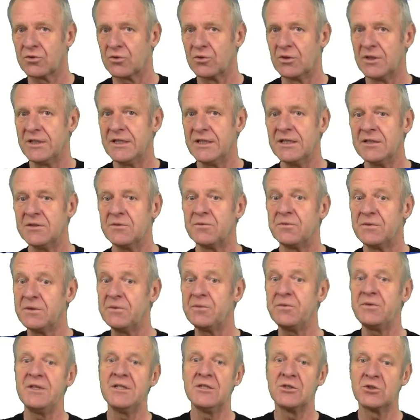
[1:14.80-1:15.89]
drilling
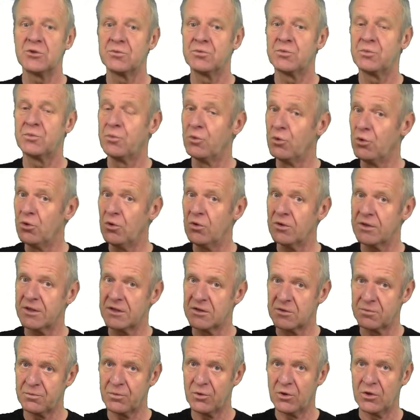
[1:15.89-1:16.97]
mud is pumped
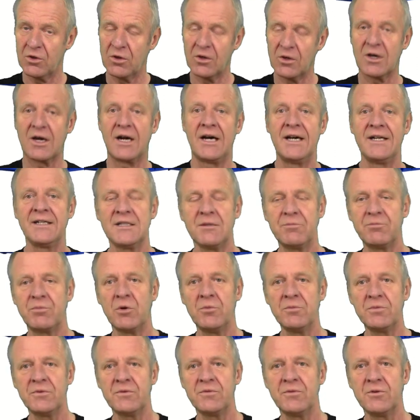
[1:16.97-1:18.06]
into the
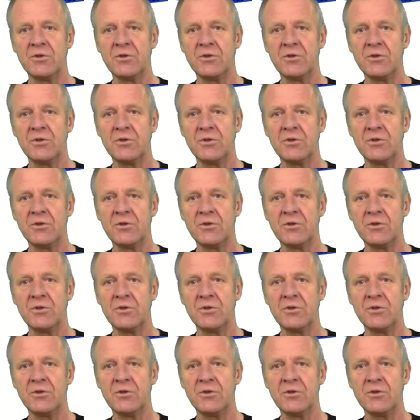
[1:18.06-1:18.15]
borehole